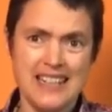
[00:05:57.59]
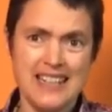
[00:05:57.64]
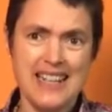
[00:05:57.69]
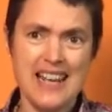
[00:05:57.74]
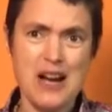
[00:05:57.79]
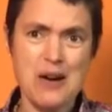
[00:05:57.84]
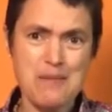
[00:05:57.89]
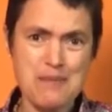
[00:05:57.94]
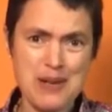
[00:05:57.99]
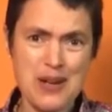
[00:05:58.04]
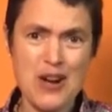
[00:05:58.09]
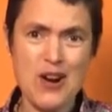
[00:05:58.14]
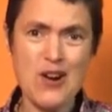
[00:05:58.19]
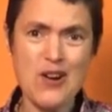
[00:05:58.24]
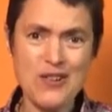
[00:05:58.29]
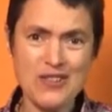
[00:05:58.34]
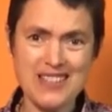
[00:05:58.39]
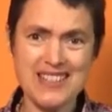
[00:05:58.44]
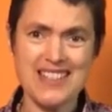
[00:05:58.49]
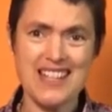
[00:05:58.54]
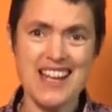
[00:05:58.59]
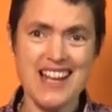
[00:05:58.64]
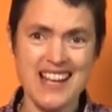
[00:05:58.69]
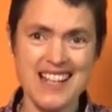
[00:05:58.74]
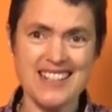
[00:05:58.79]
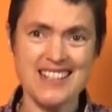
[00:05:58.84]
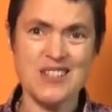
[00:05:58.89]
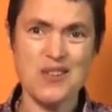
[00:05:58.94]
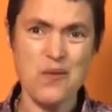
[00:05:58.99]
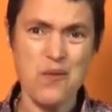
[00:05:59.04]
Now, because
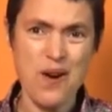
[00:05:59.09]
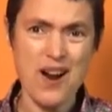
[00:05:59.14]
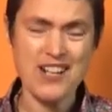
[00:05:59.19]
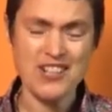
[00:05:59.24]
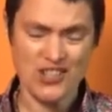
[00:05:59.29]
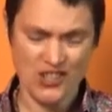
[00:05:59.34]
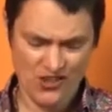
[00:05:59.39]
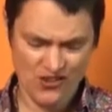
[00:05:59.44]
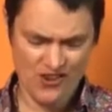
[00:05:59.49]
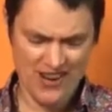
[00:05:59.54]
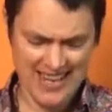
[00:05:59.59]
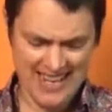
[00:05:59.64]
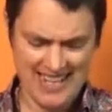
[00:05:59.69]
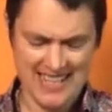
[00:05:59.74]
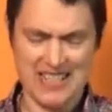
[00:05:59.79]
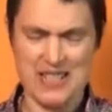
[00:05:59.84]
it's quite tricky